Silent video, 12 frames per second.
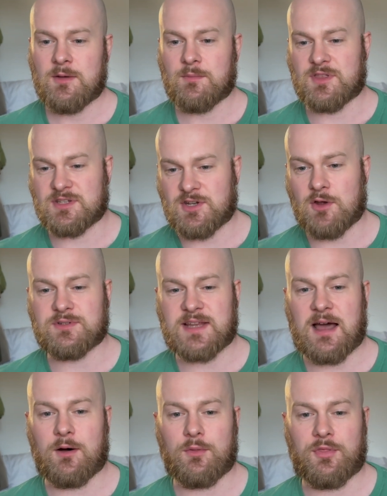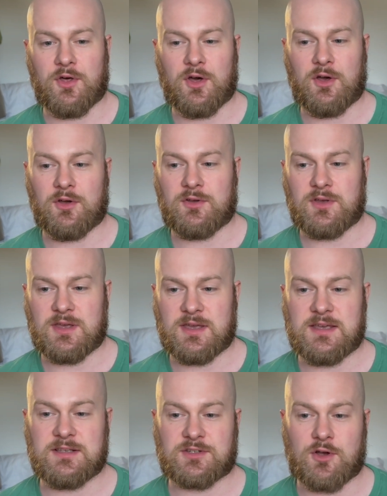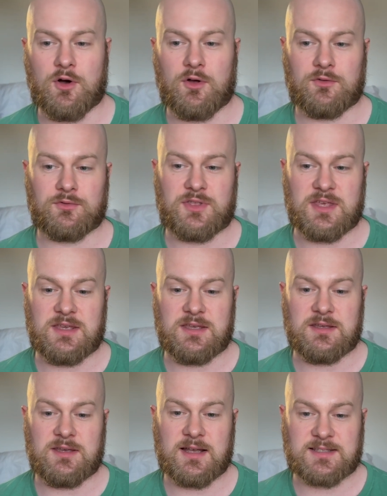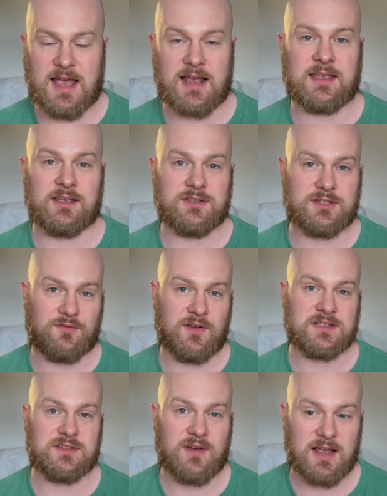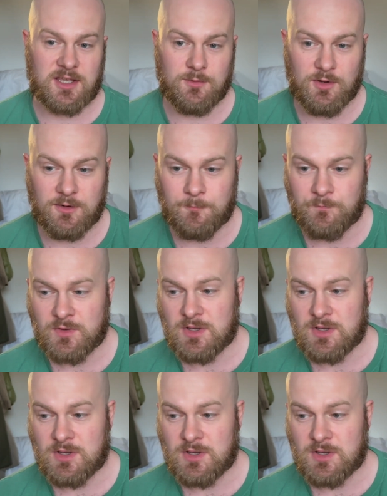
But there's no doubt that he's got the attacking and the defensive acumen